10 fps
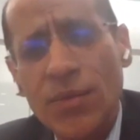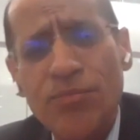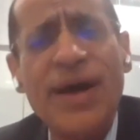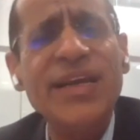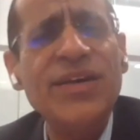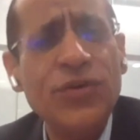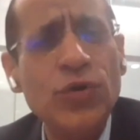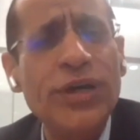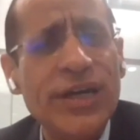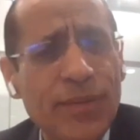Barring
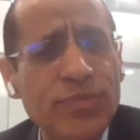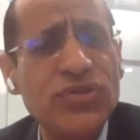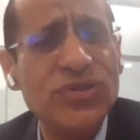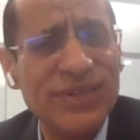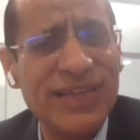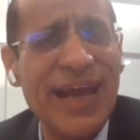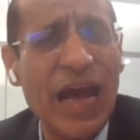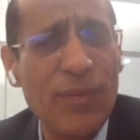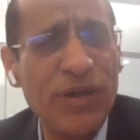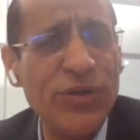few hiccups that
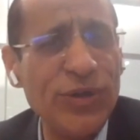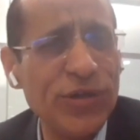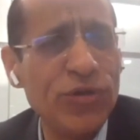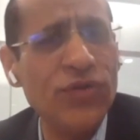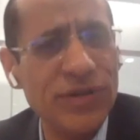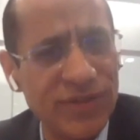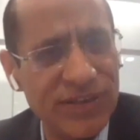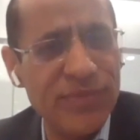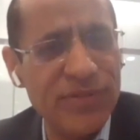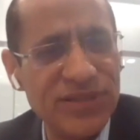happened during COVID
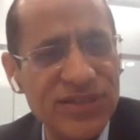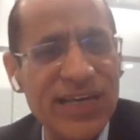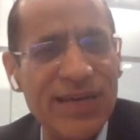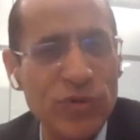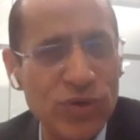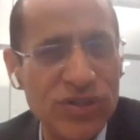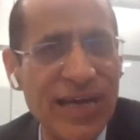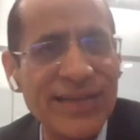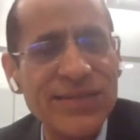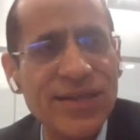where the business came to a
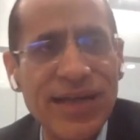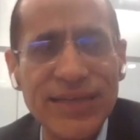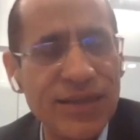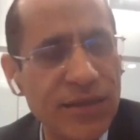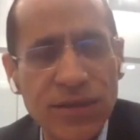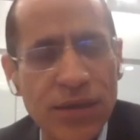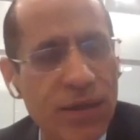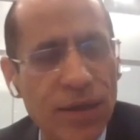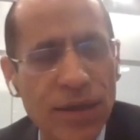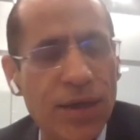standstill, I think
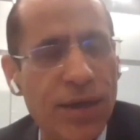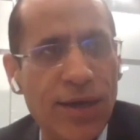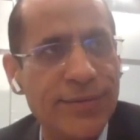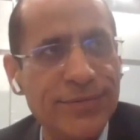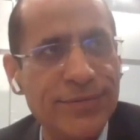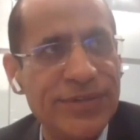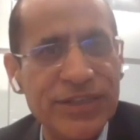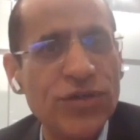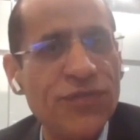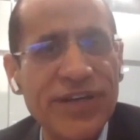
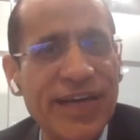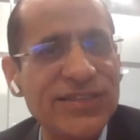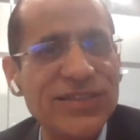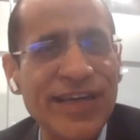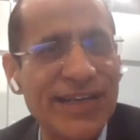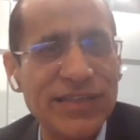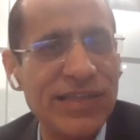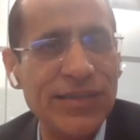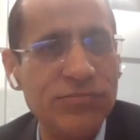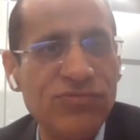rest of it
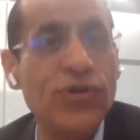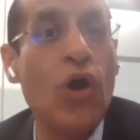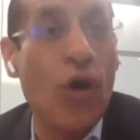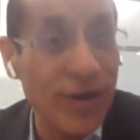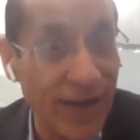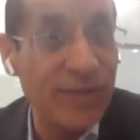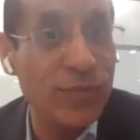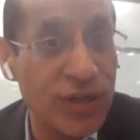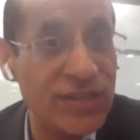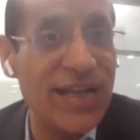actually for online
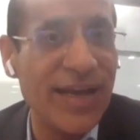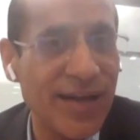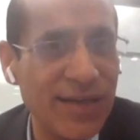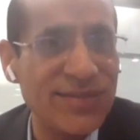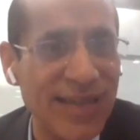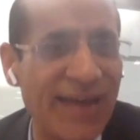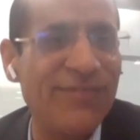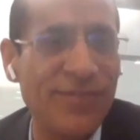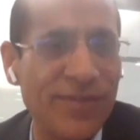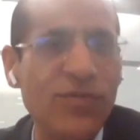models like us
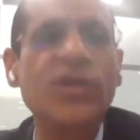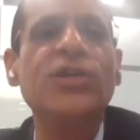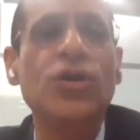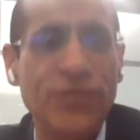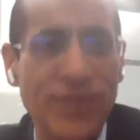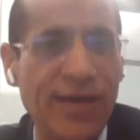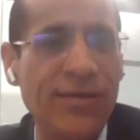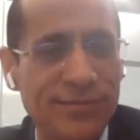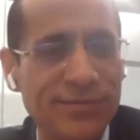have worked out well.